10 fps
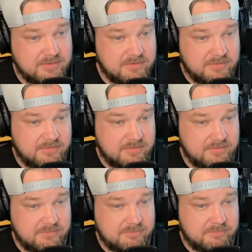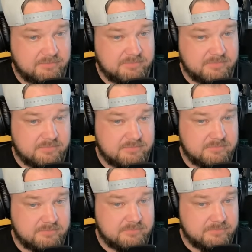
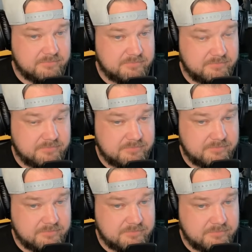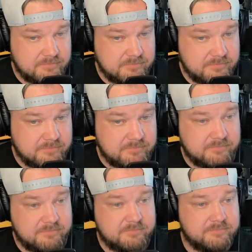
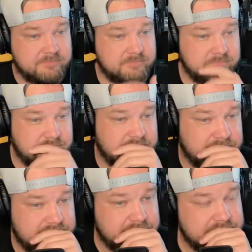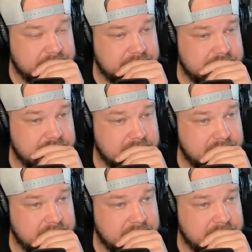(silence)